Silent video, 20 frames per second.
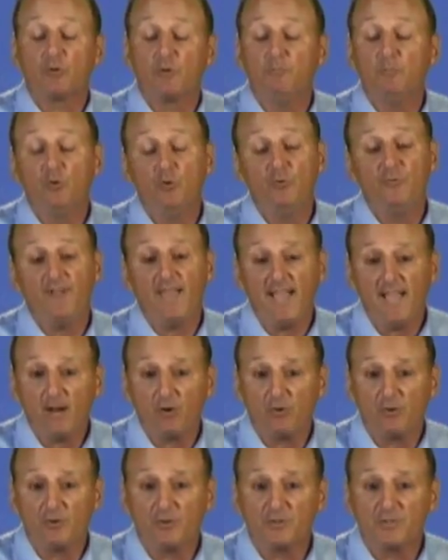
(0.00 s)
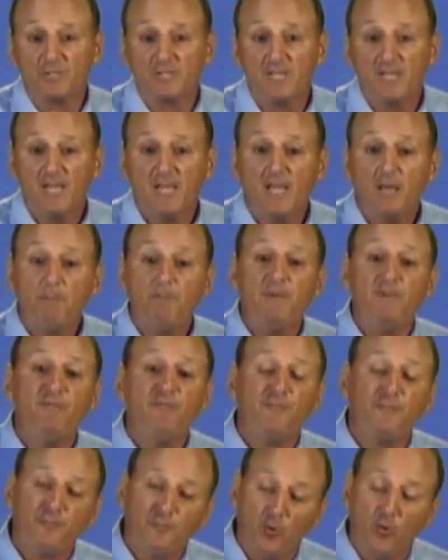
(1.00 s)
remove errors
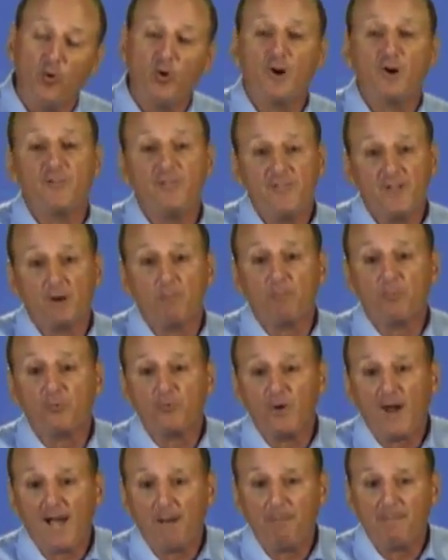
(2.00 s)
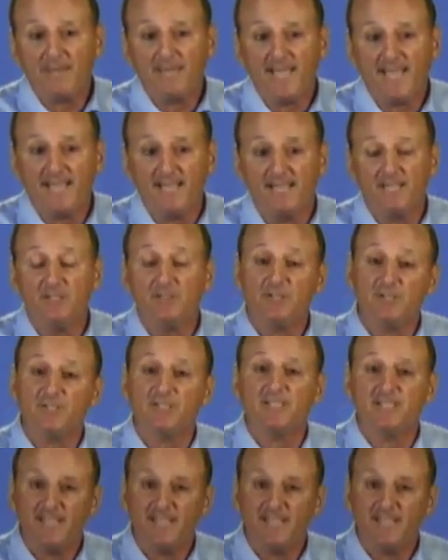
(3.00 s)
before they're propagated to the